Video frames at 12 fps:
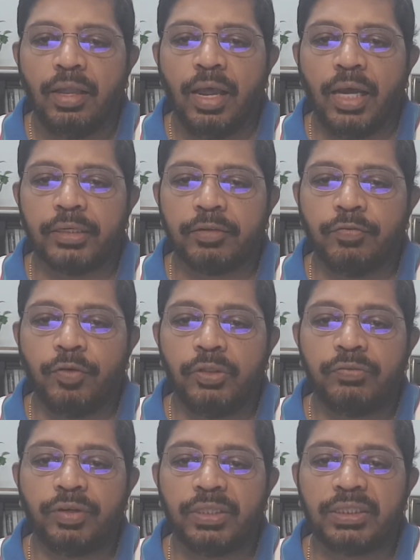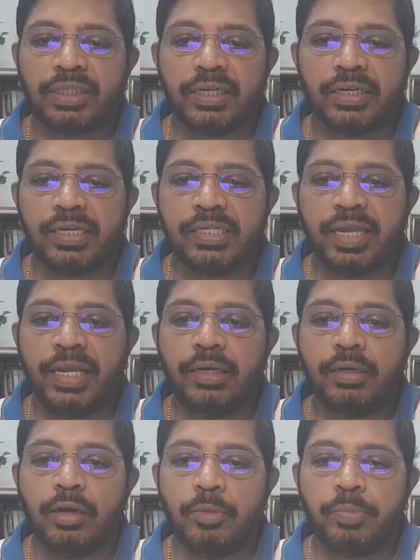And the fourth function is the
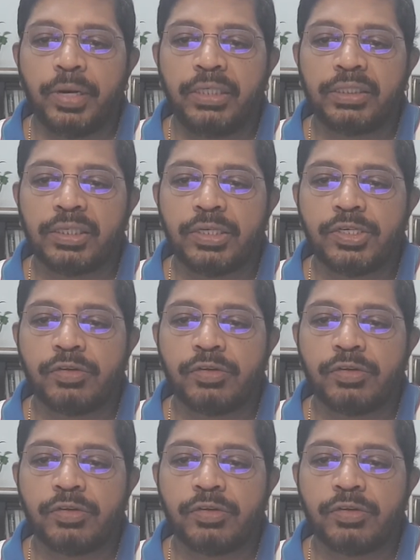incorporation